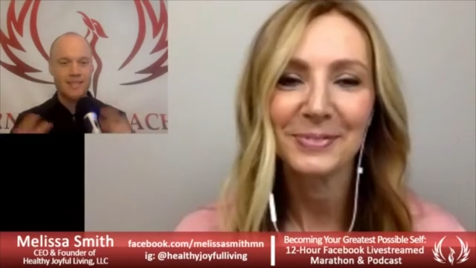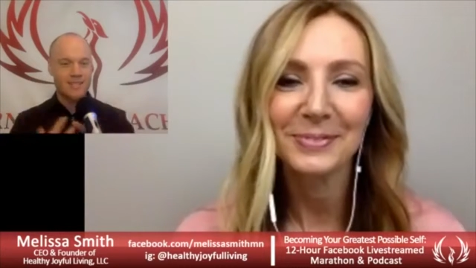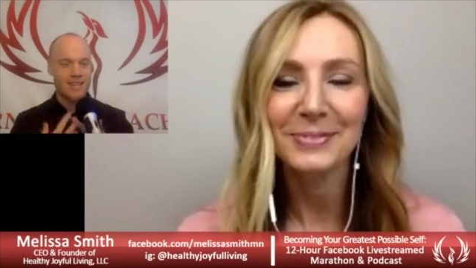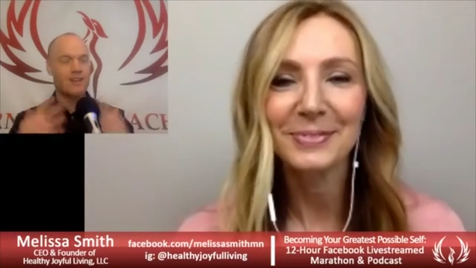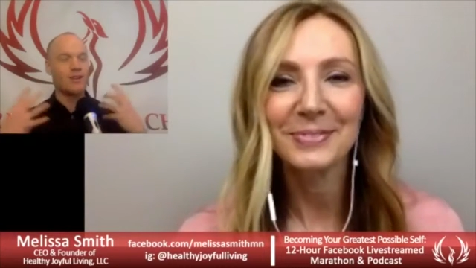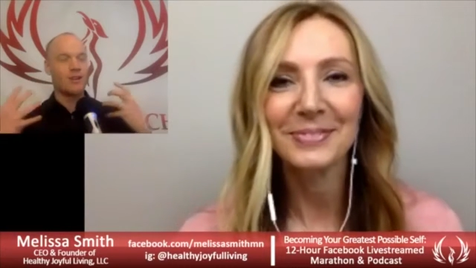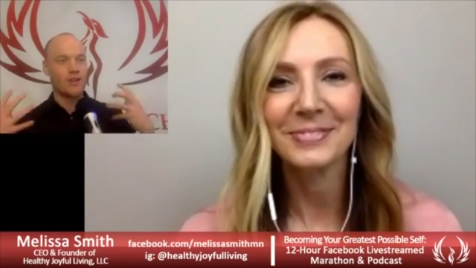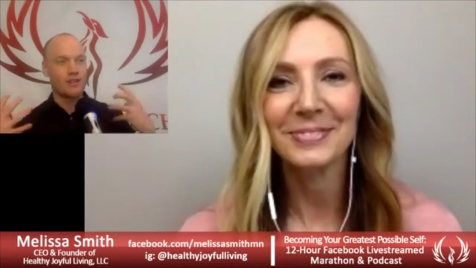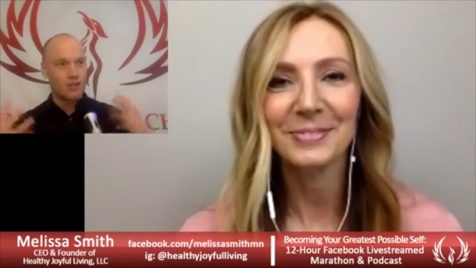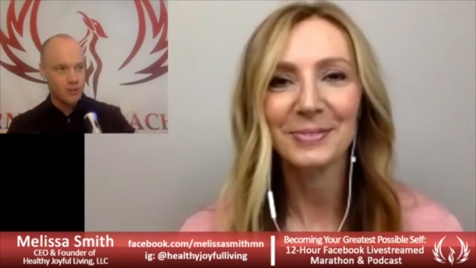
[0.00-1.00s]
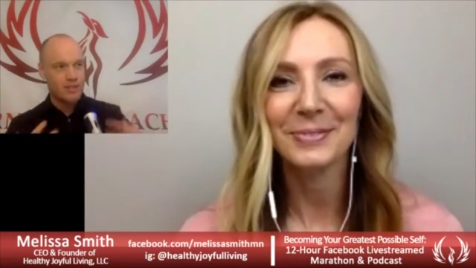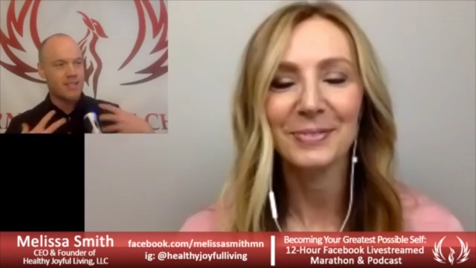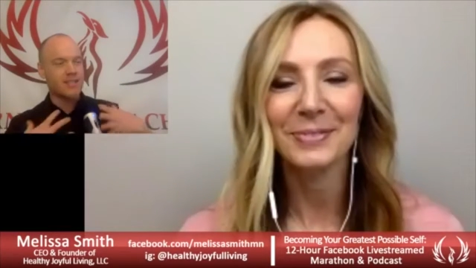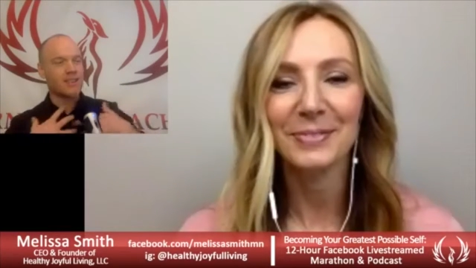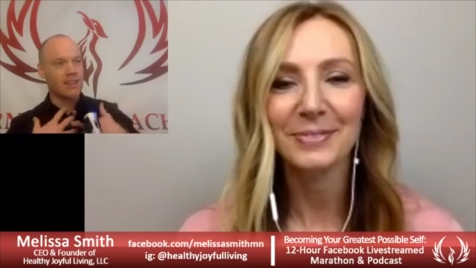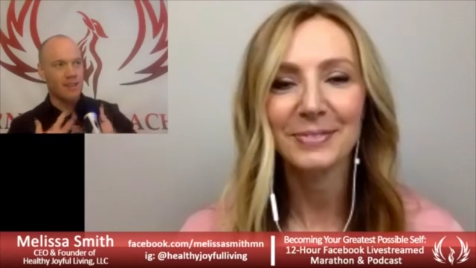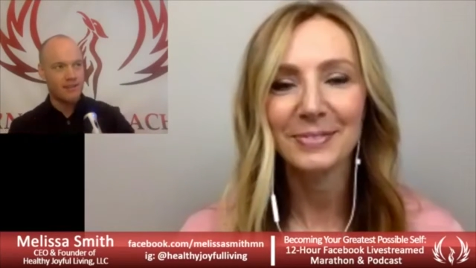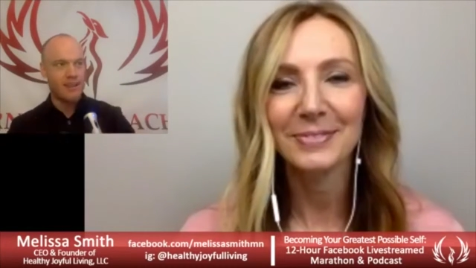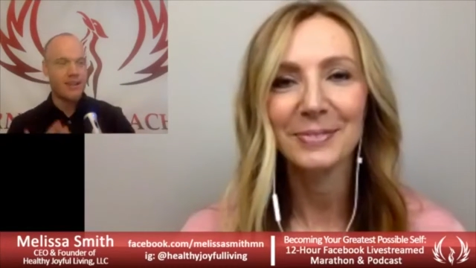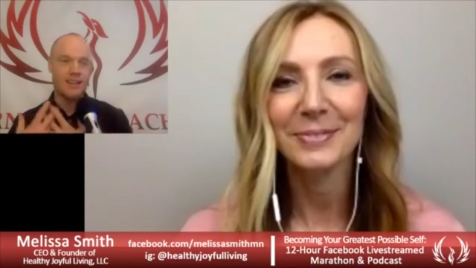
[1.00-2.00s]
Speaker 1: tender and juicy and
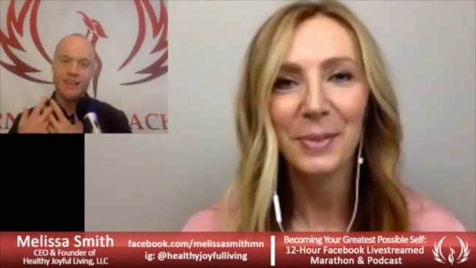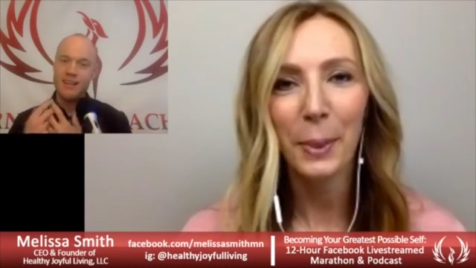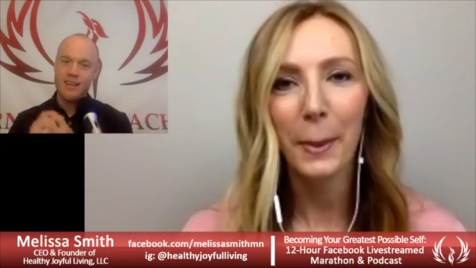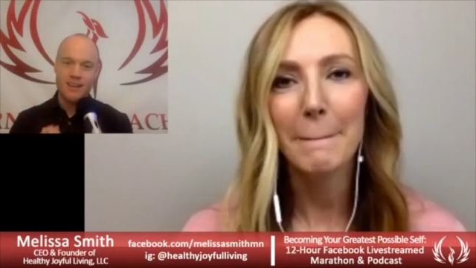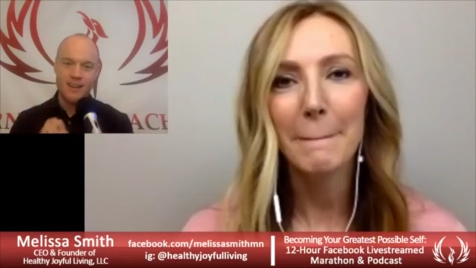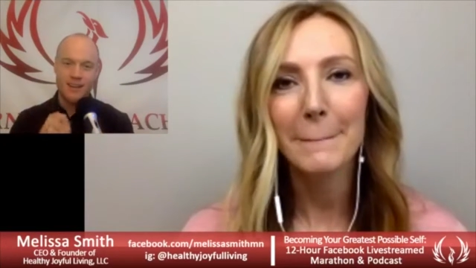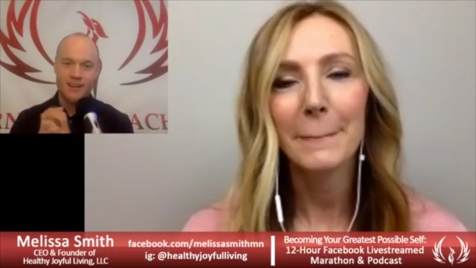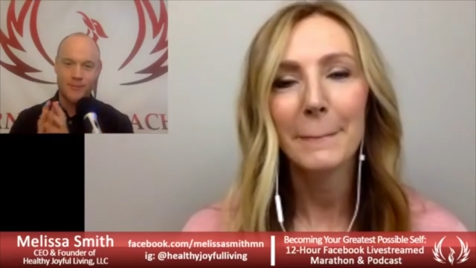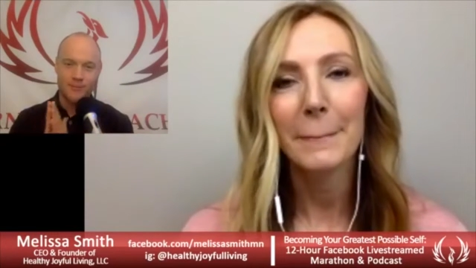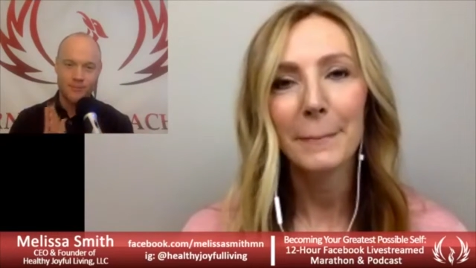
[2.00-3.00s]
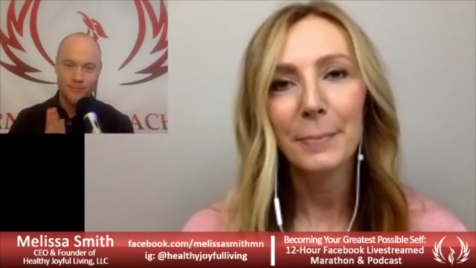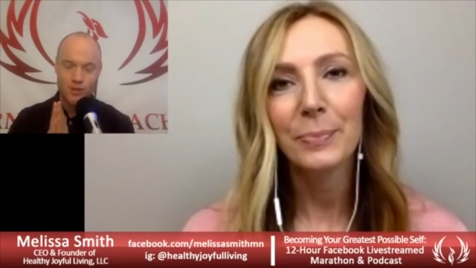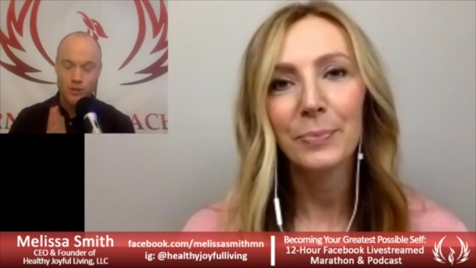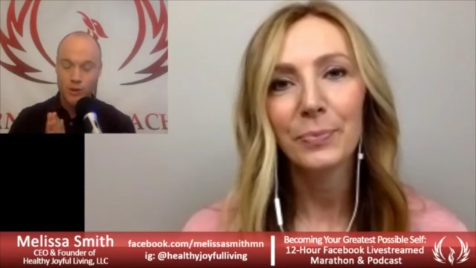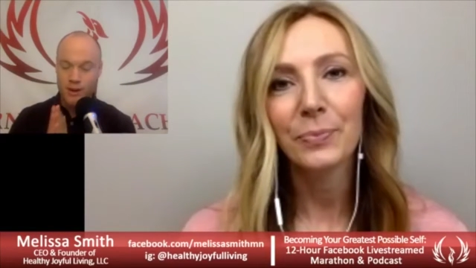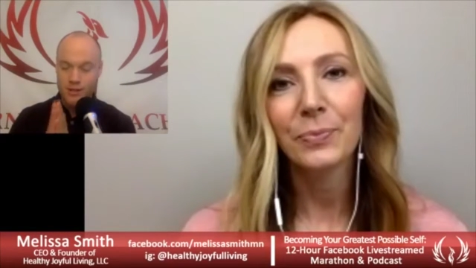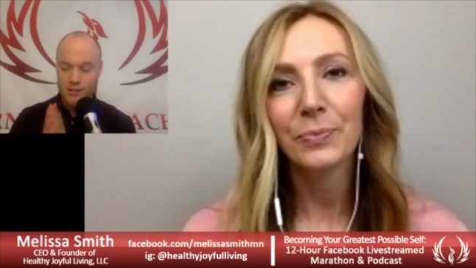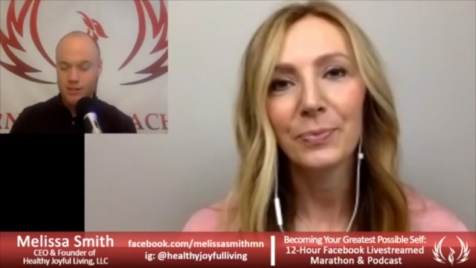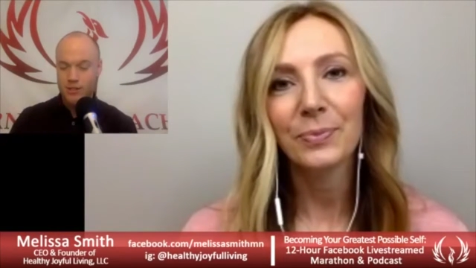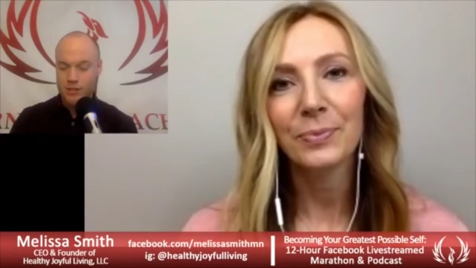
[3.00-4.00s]
loving and, um, so great
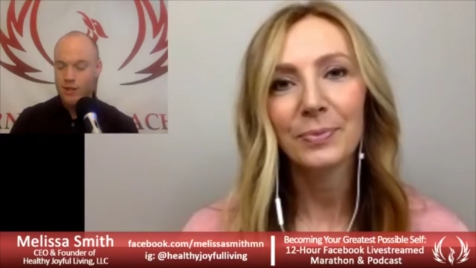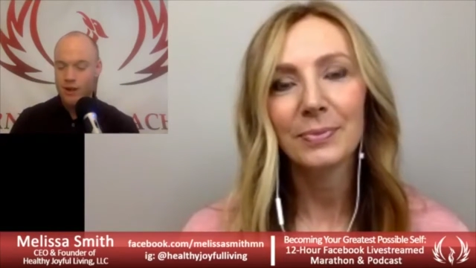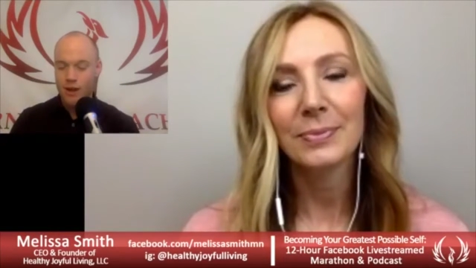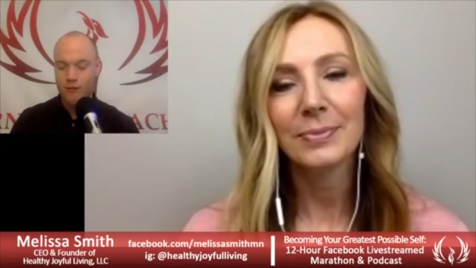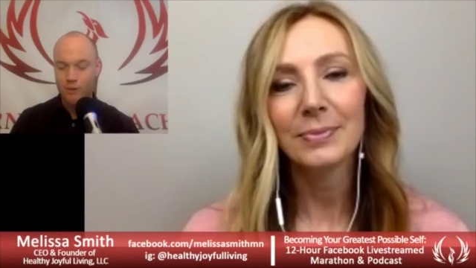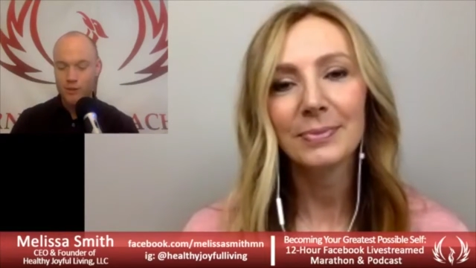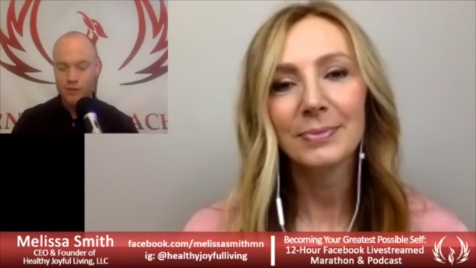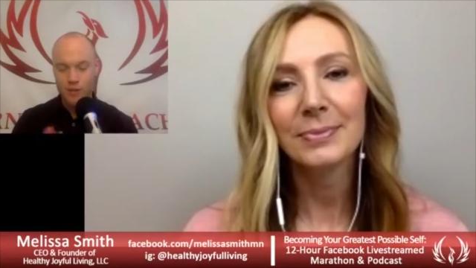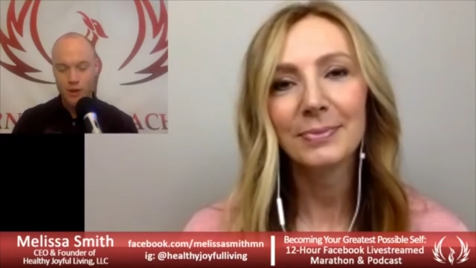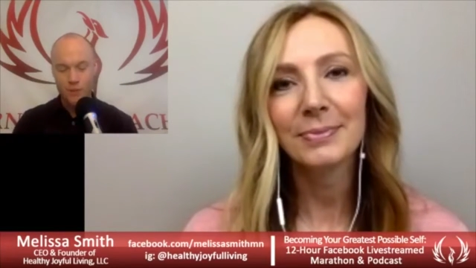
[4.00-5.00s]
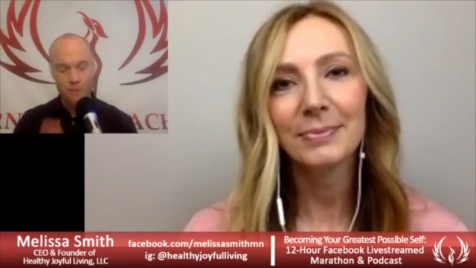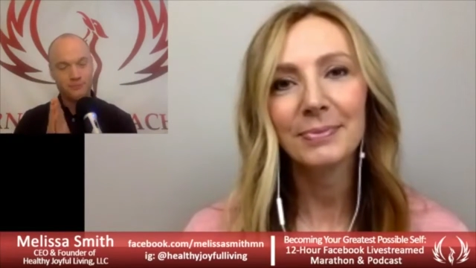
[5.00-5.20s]
just to start off with. So,